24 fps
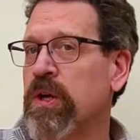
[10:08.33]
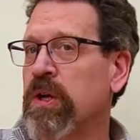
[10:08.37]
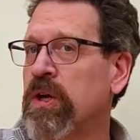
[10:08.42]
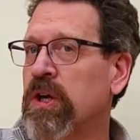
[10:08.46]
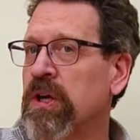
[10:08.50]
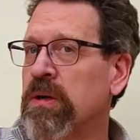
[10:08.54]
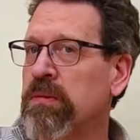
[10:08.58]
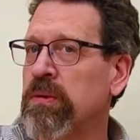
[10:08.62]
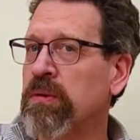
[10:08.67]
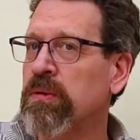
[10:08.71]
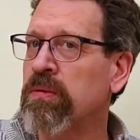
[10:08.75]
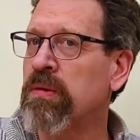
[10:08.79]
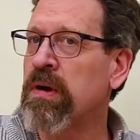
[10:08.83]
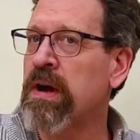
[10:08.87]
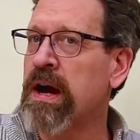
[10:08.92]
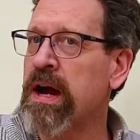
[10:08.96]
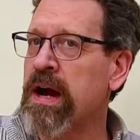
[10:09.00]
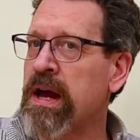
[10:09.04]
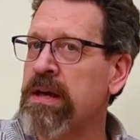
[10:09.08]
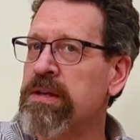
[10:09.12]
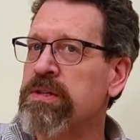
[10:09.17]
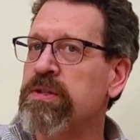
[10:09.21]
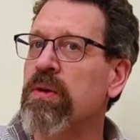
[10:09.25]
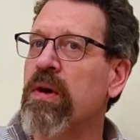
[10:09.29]
herbal
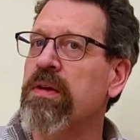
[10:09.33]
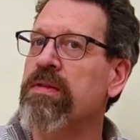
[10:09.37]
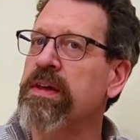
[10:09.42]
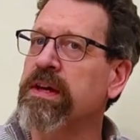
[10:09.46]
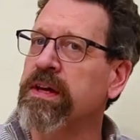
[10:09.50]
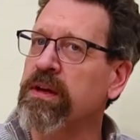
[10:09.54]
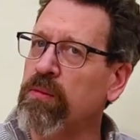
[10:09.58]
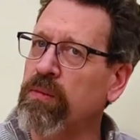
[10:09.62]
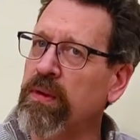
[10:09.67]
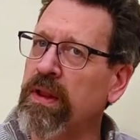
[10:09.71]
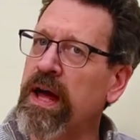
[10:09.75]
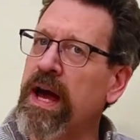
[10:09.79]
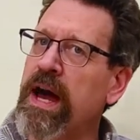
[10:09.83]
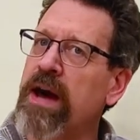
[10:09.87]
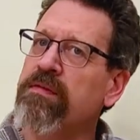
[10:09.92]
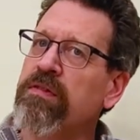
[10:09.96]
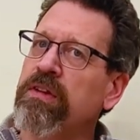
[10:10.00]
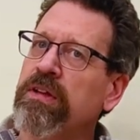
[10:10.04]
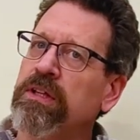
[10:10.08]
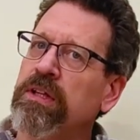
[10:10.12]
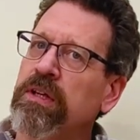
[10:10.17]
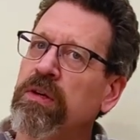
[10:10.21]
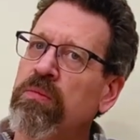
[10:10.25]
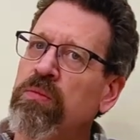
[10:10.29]
rye. So I think it will have a
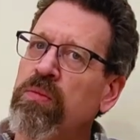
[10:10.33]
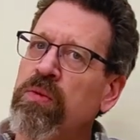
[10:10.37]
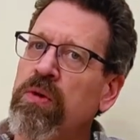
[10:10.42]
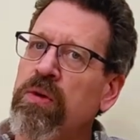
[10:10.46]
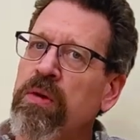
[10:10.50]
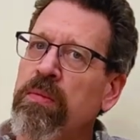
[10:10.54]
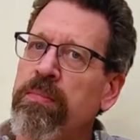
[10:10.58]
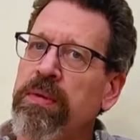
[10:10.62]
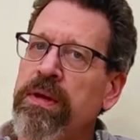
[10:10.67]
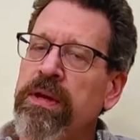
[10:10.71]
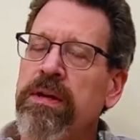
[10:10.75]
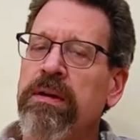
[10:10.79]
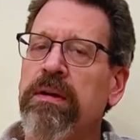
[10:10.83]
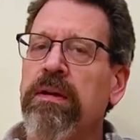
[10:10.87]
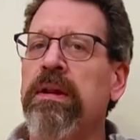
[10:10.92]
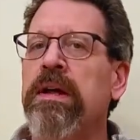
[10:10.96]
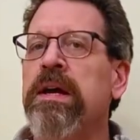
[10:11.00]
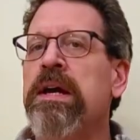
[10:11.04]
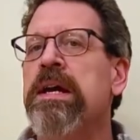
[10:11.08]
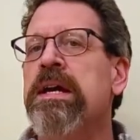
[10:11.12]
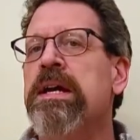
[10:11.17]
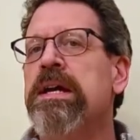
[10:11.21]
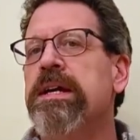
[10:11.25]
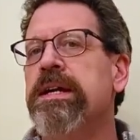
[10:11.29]
little more appeal
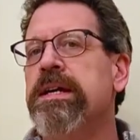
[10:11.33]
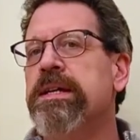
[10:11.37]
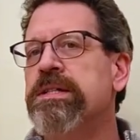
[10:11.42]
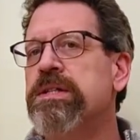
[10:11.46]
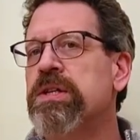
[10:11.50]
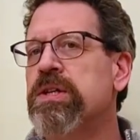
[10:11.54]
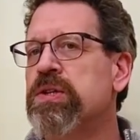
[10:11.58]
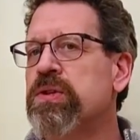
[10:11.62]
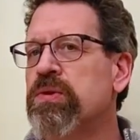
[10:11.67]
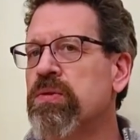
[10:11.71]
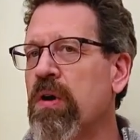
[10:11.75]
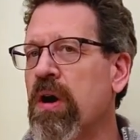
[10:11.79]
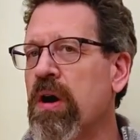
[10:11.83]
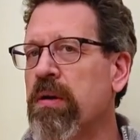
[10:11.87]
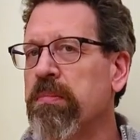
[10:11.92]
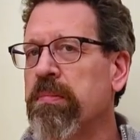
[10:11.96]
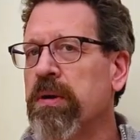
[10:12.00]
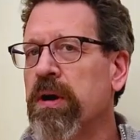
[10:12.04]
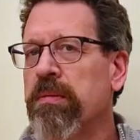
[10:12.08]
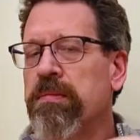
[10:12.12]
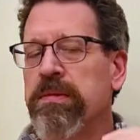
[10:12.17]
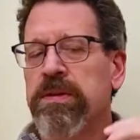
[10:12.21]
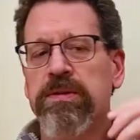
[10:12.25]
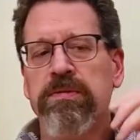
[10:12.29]
into strong
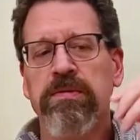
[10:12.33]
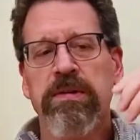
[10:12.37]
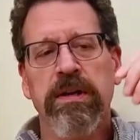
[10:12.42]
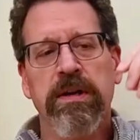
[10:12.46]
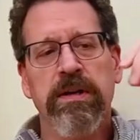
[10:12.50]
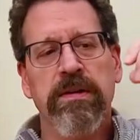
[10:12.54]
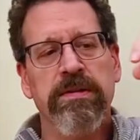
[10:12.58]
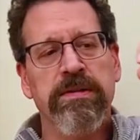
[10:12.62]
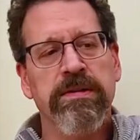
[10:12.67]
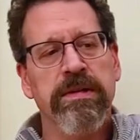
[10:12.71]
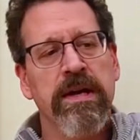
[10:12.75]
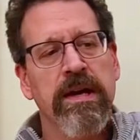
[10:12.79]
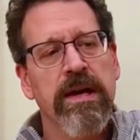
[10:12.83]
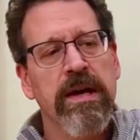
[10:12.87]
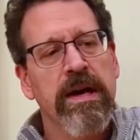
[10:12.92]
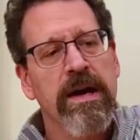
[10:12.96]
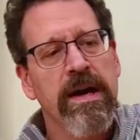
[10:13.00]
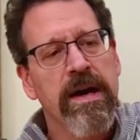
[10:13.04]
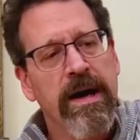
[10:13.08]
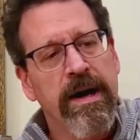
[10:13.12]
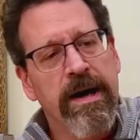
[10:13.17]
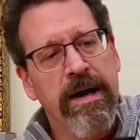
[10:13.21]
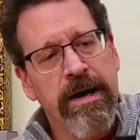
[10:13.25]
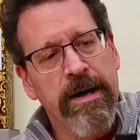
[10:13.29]
bourbon drinkers.
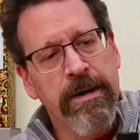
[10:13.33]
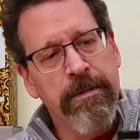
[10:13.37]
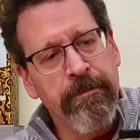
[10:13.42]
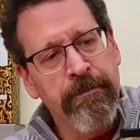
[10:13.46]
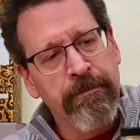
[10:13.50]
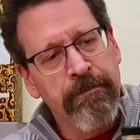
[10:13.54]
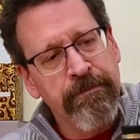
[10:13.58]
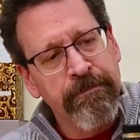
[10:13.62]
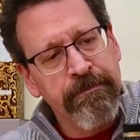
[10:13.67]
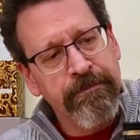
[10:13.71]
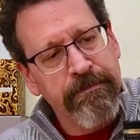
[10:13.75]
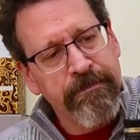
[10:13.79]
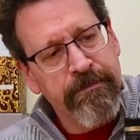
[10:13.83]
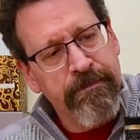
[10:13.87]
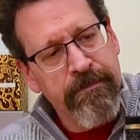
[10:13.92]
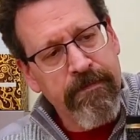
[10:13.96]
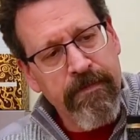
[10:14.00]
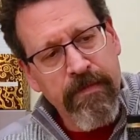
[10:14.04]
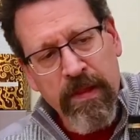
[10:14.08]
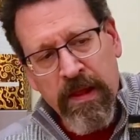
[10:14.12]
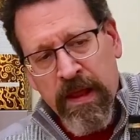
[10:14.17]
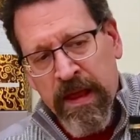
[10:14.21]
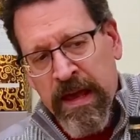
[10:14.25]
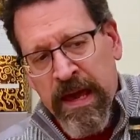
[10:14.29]
And
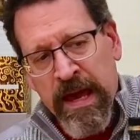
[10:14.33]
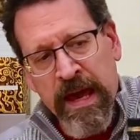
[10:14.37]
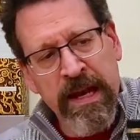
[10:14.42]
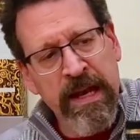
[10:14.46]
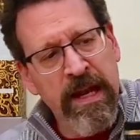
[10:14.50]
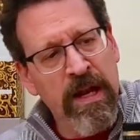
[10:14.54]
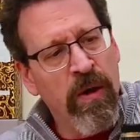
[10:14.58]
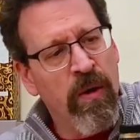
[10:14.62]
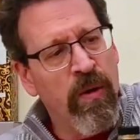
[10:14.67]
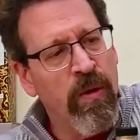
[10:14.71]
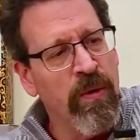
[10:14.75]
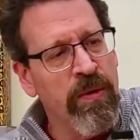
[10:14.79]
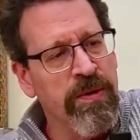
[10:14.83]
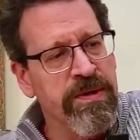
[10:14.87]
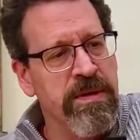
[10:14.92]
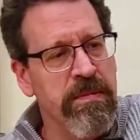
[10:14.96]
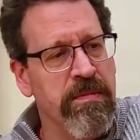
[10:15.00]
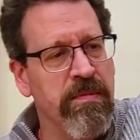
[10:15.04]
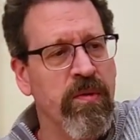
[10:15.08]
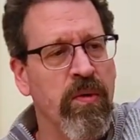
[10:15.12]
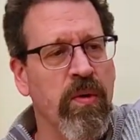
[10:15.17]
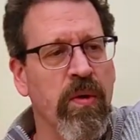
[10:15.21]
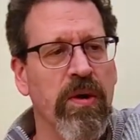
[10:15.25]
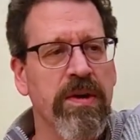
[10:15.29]
it holds up,
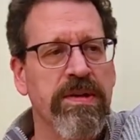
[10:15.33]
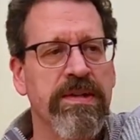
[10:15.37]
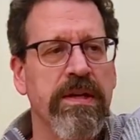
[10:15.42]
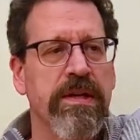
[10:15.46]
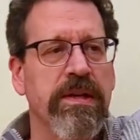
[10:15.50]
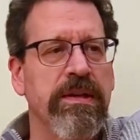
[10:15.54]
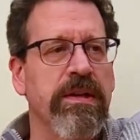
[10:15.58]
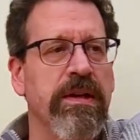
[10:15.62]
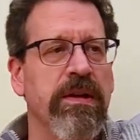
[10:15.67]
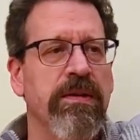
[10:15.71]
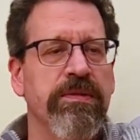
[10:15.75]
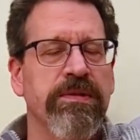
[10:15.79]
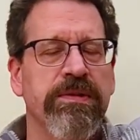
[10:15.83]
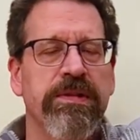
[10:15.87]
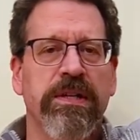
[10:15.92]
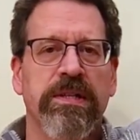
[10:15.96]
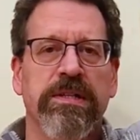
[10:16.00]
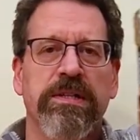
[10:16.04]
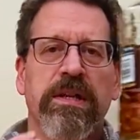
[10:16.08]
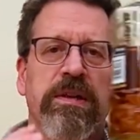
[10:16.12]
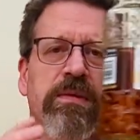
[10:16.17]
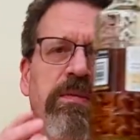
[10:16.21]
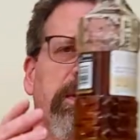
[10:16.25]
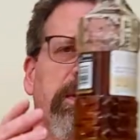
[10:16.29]
of course, at, 60,